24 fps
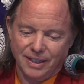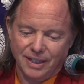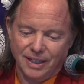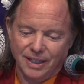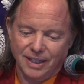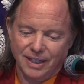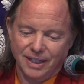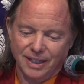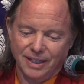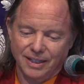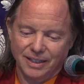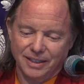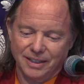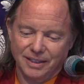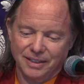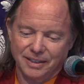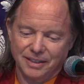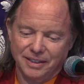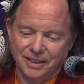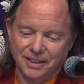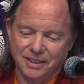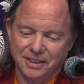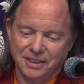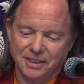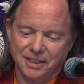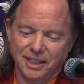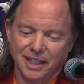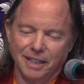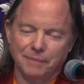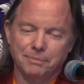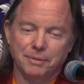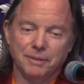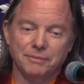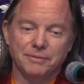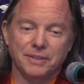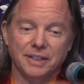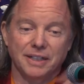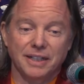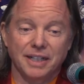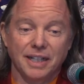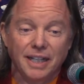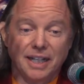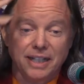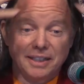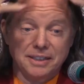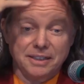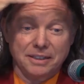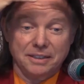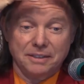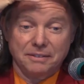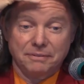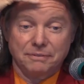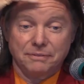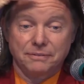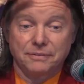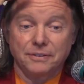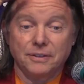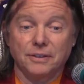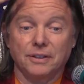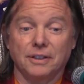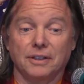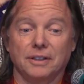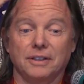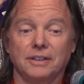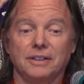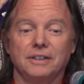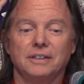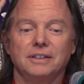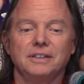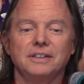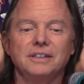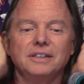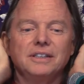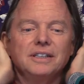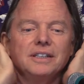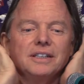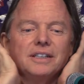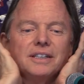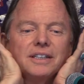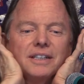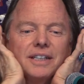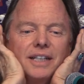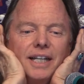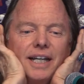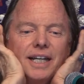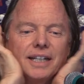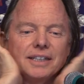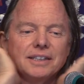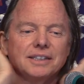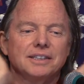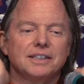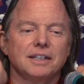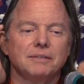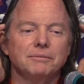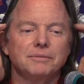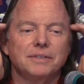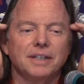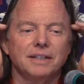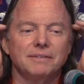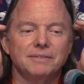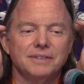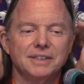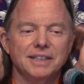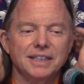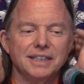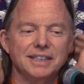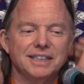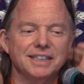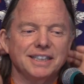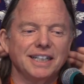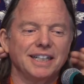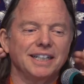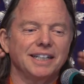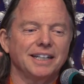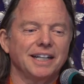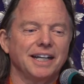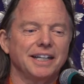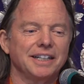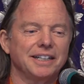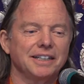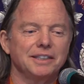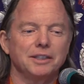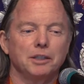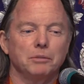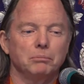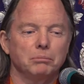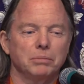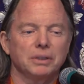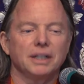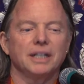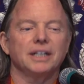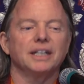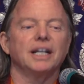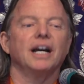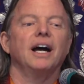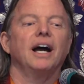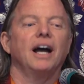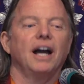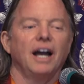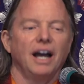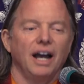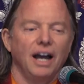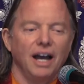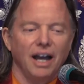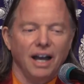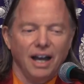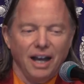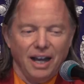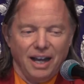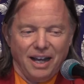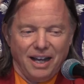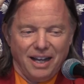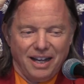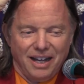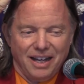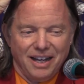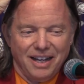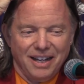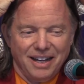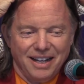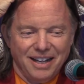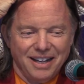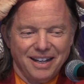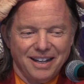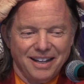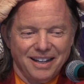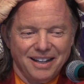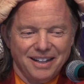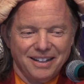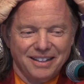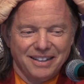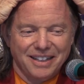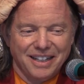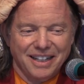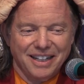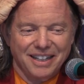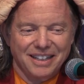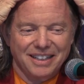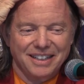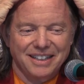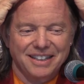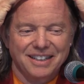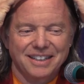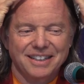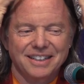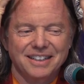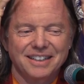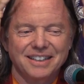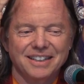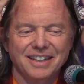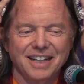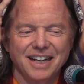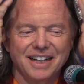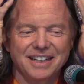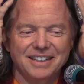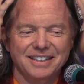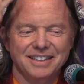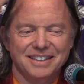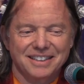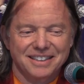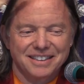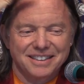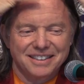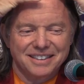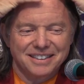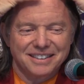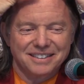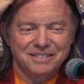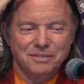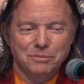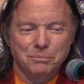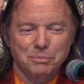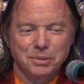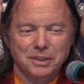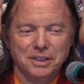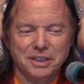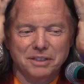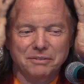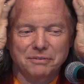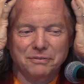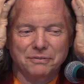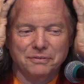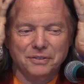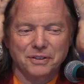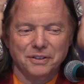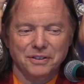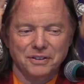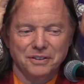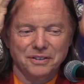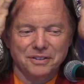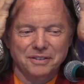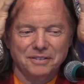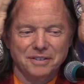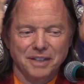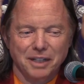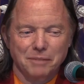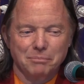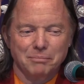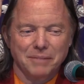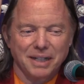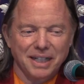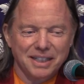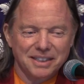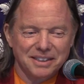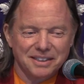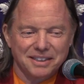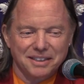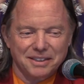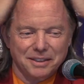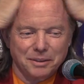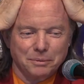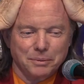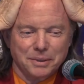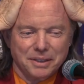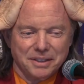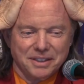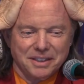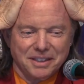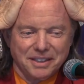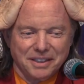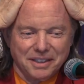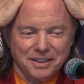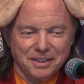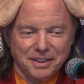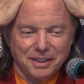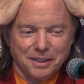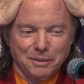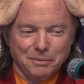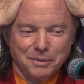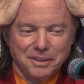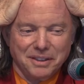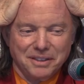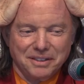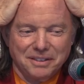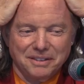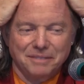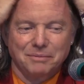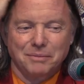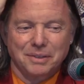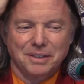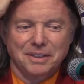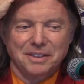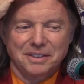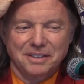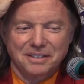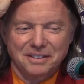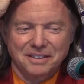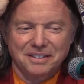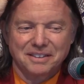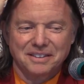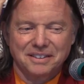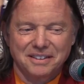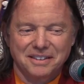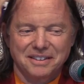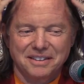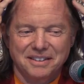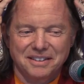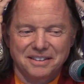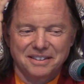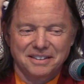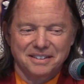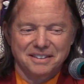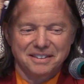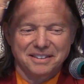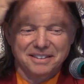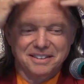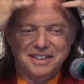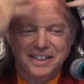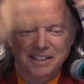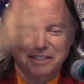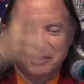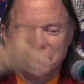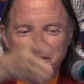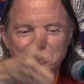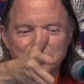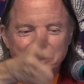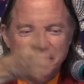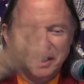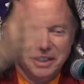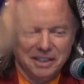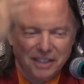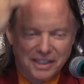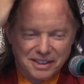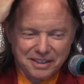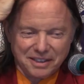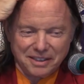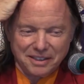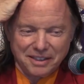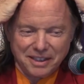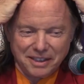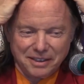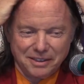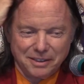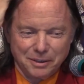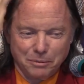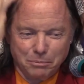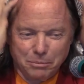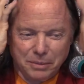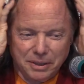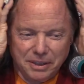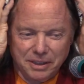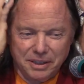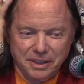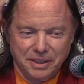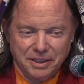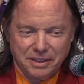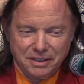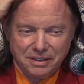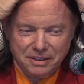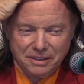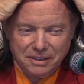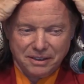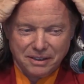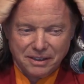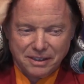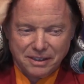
Uh, the shape of their head is full, and sometimes they say like an umbrella. Okay, like pretty full. Like mine is a little bit skinny up here, but the, like Joanne has a nice umbrella head.